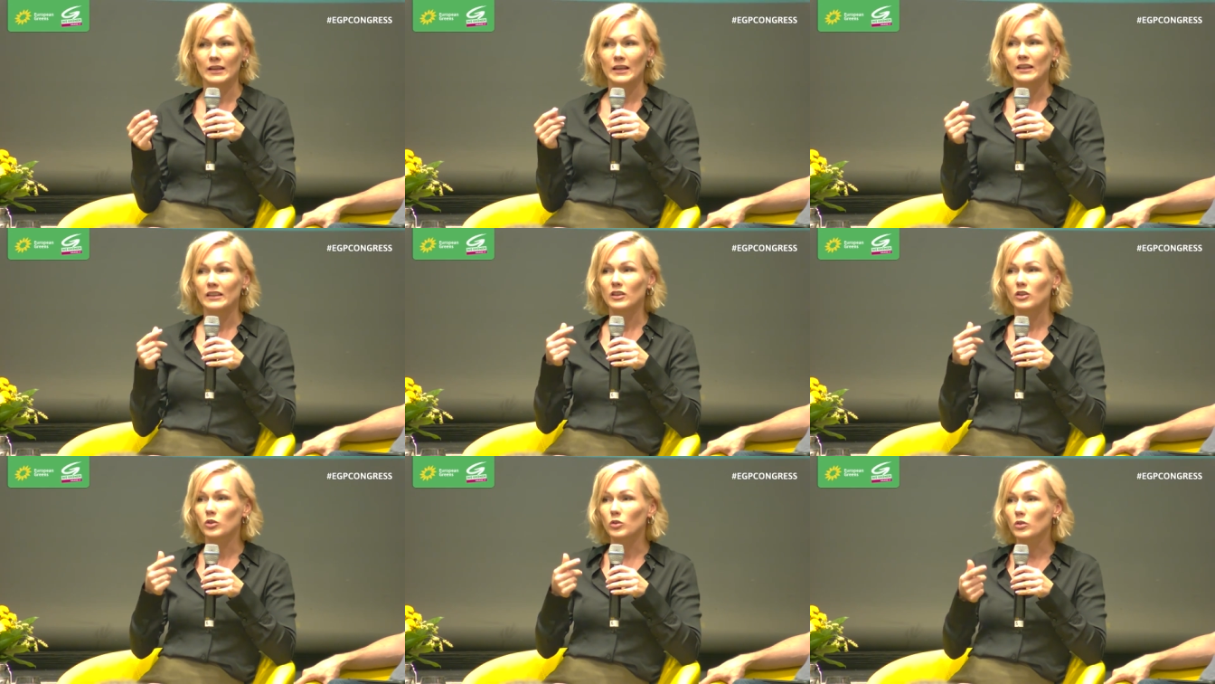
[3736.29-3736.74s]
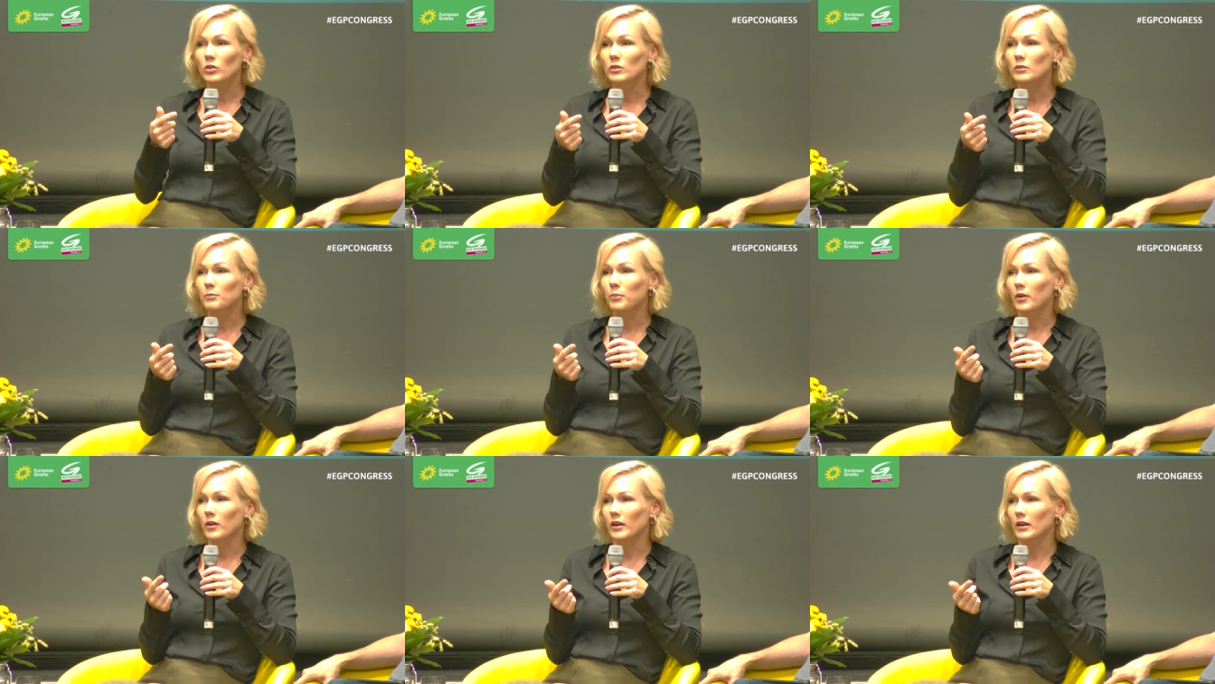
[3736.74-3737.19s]
The good
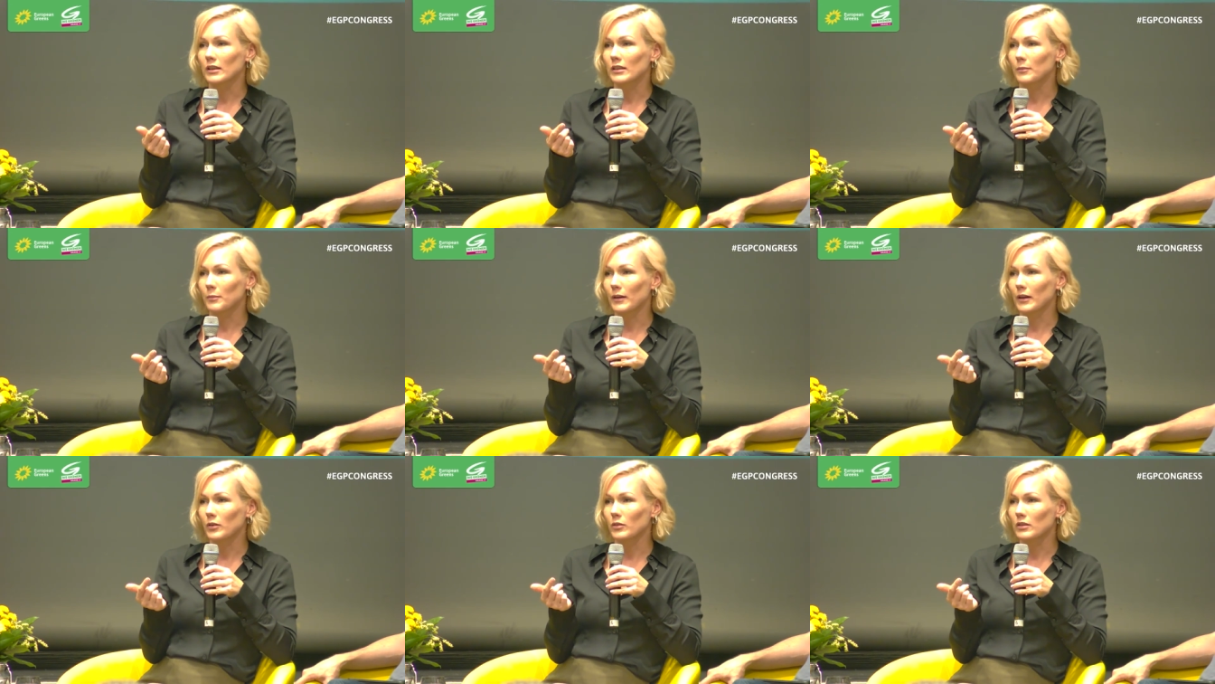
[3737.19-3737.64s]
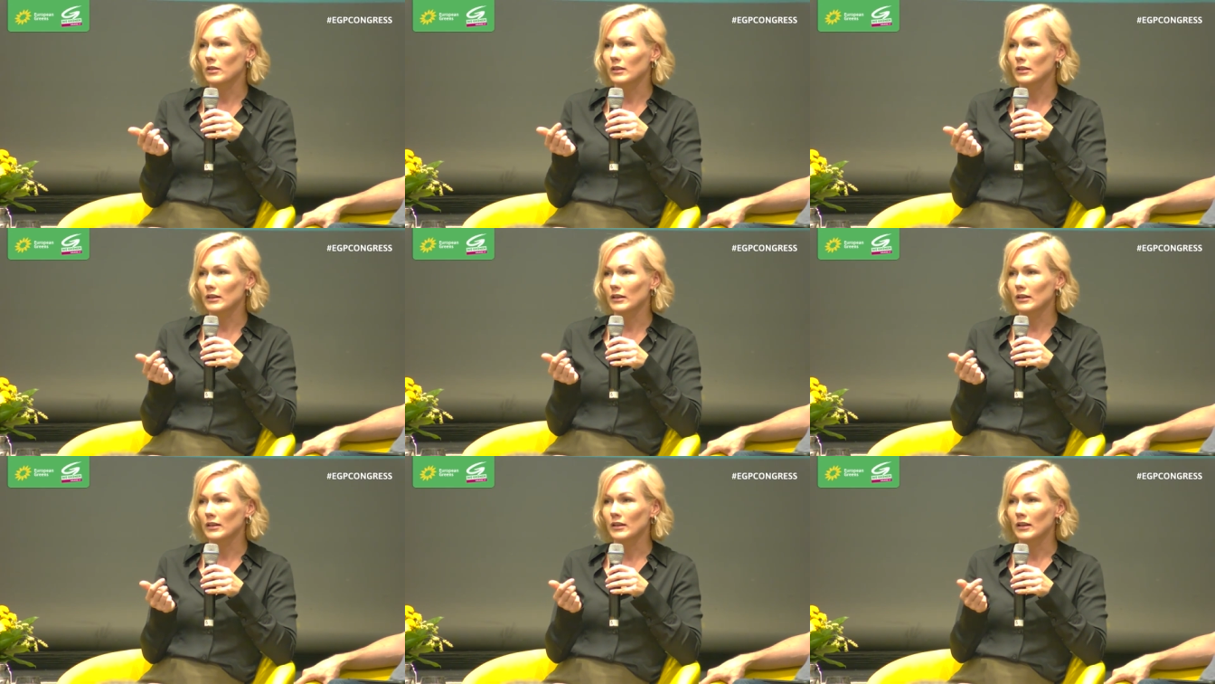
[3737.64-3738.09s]
part about
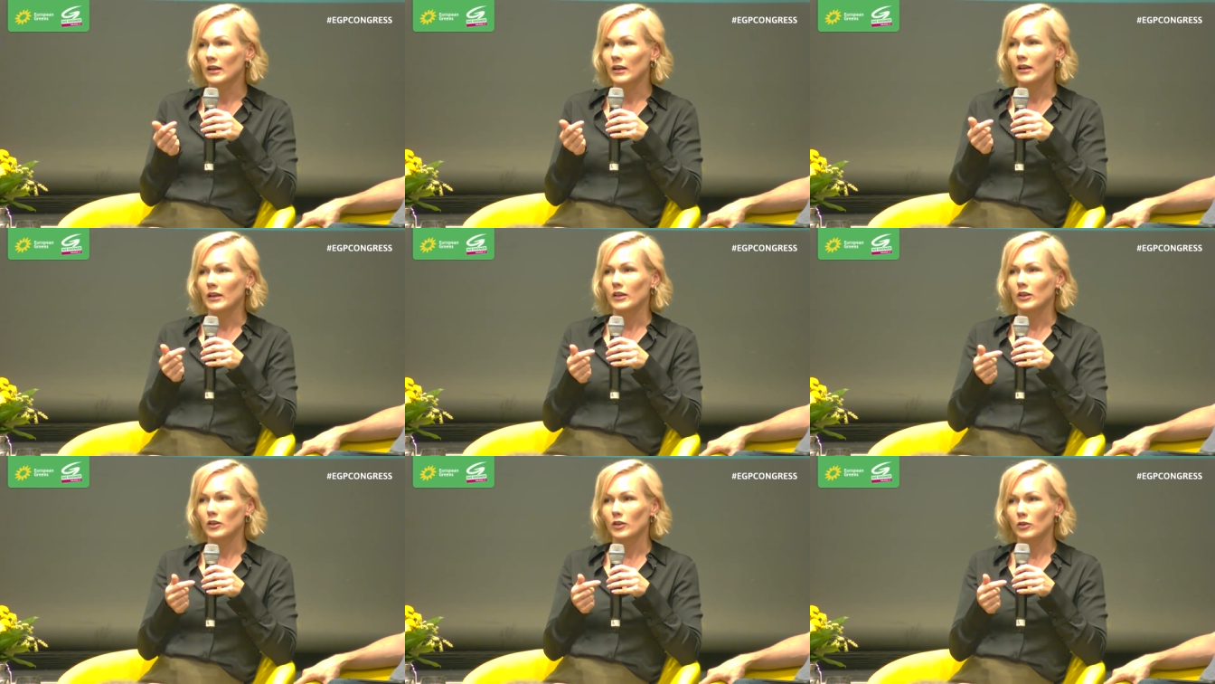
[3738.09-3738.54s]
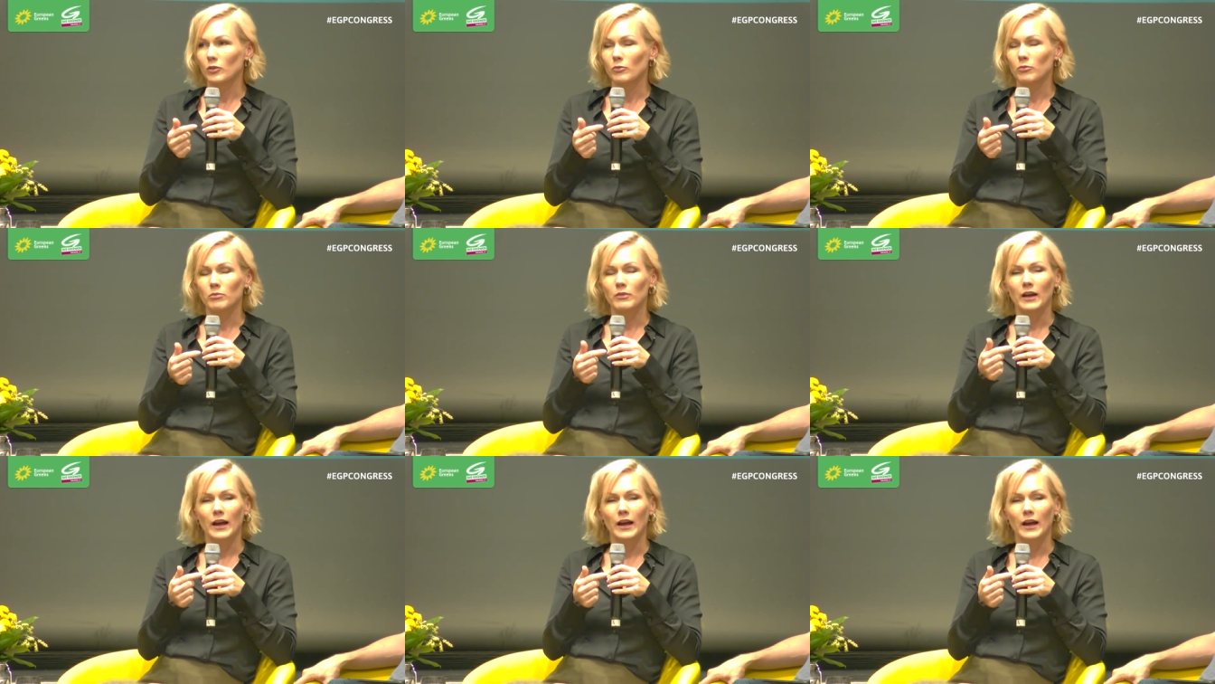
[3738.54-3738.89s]
the, you know,